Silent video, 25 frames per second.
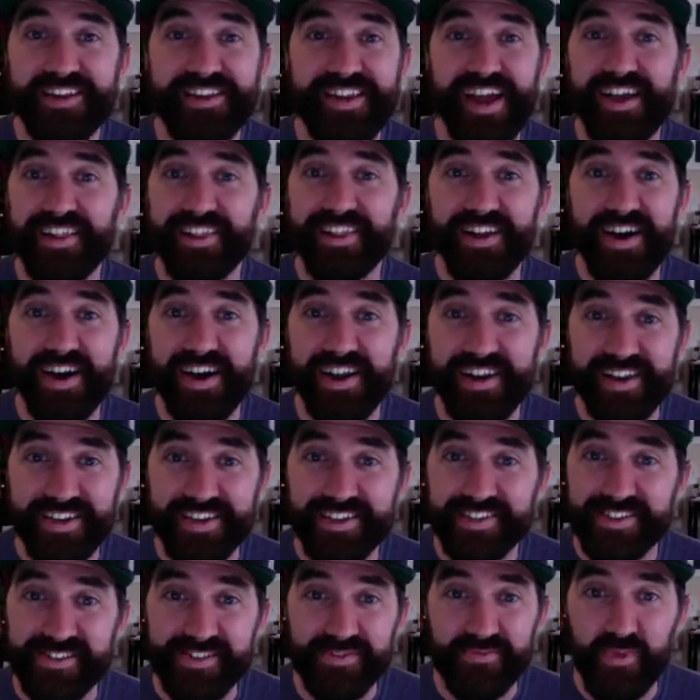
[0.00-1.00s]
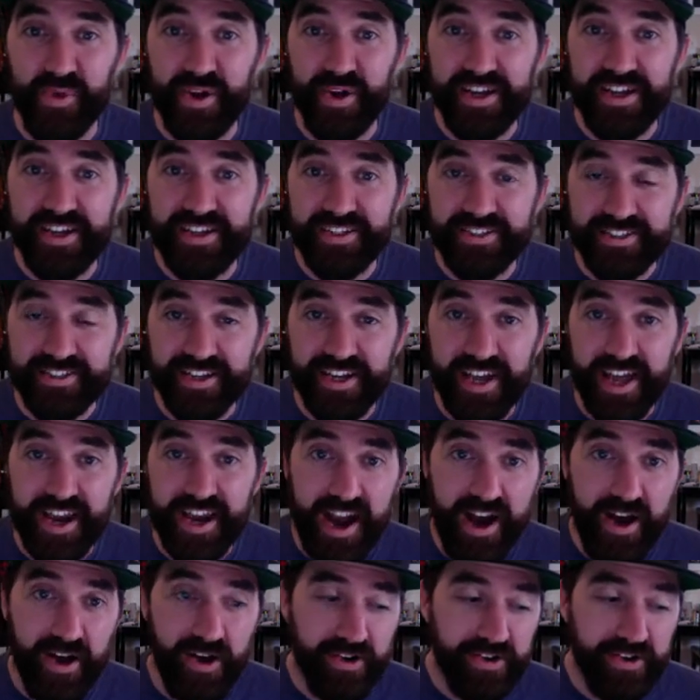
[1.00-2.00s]
deadline is and what needs to get
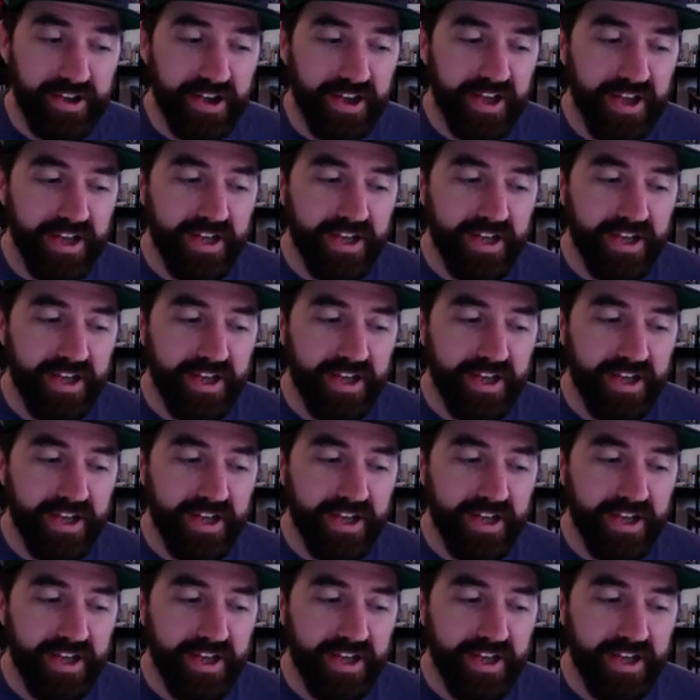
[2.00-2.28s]
out.